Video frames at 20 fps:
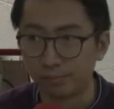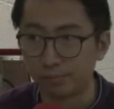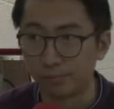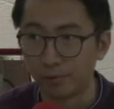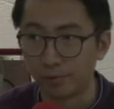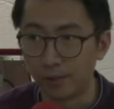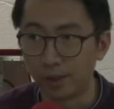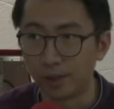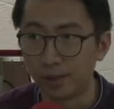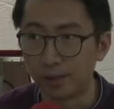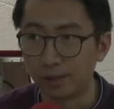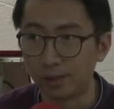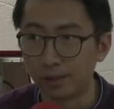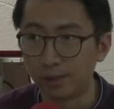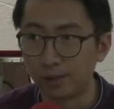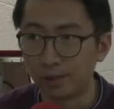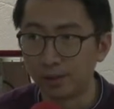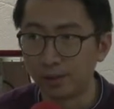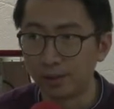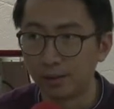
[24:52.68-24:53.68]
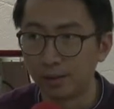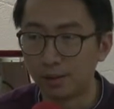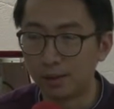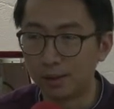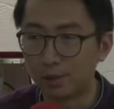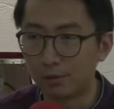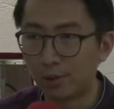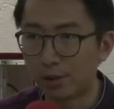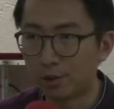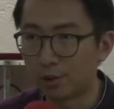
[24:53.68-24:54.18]
Right? The
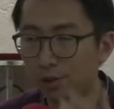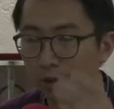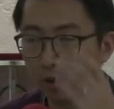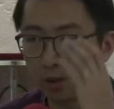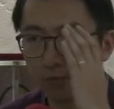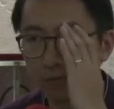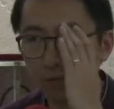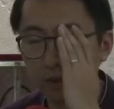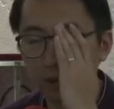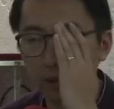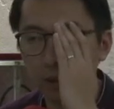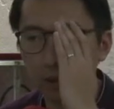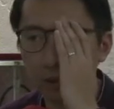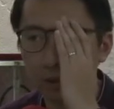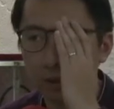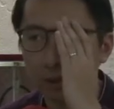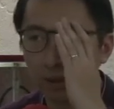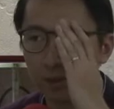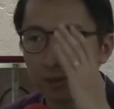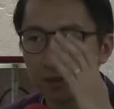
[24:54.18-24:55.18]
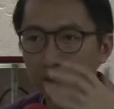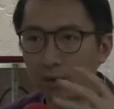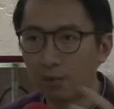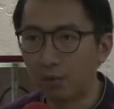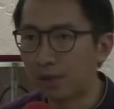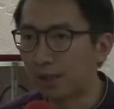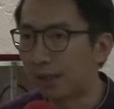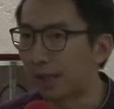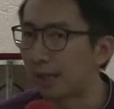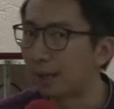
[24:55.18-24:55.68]
destruction of the
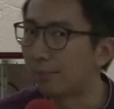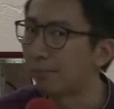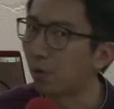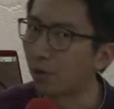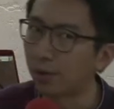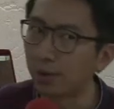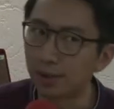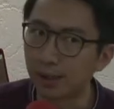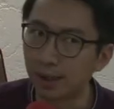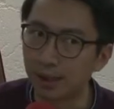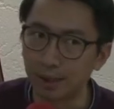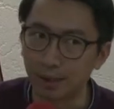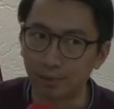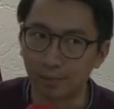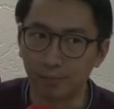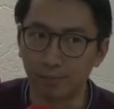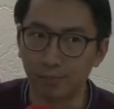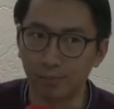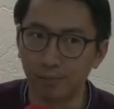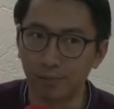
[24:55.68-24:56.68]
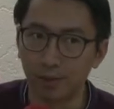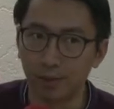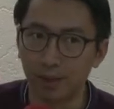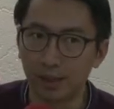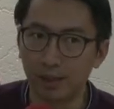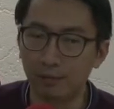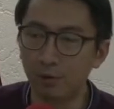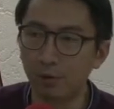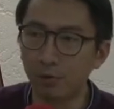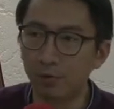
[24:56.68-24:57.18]
southern kingdom, northern kingdom,
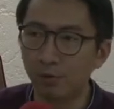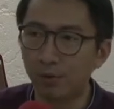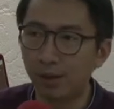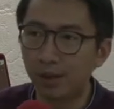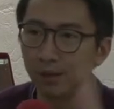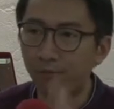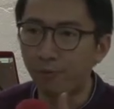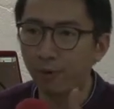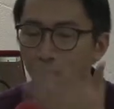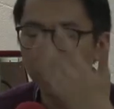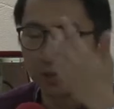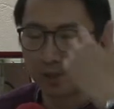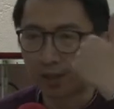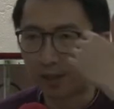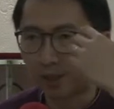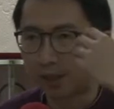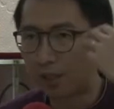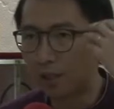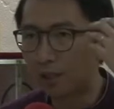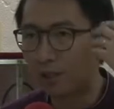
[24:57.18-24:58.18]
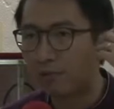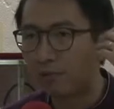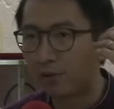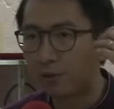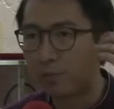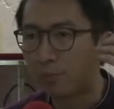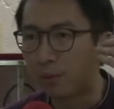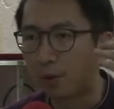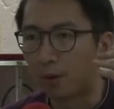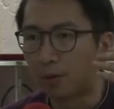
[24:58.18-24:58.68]
If you read it from a secular
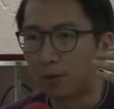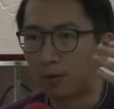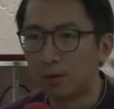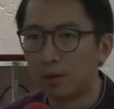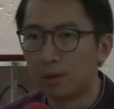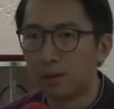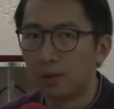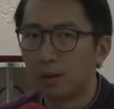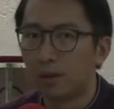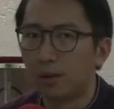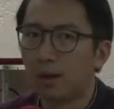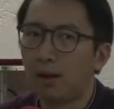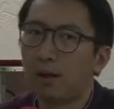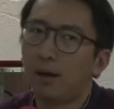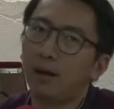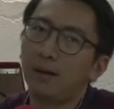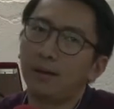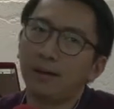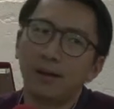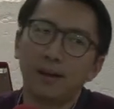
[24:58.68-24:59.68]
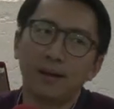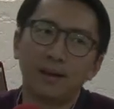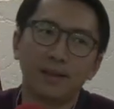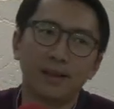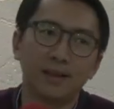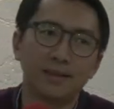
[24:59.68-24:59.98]
viewpoint, yeah, they're